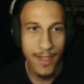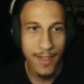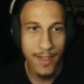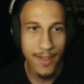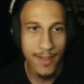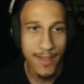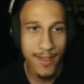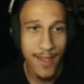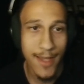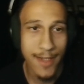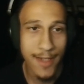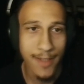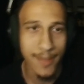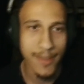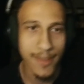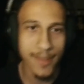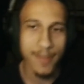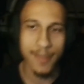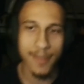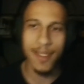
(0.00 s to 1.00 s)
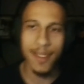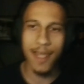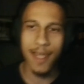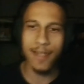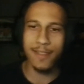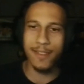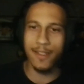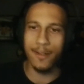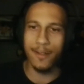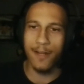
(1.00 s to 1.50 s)
That is that is
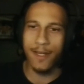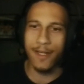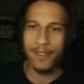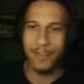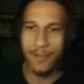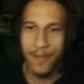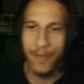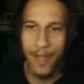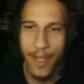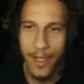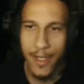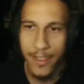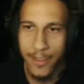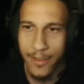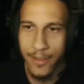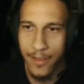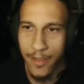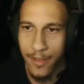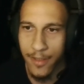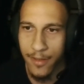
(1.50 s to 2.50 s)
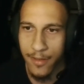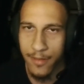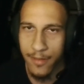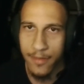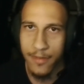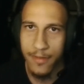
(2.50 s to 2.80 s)
that is a crazy reaction though.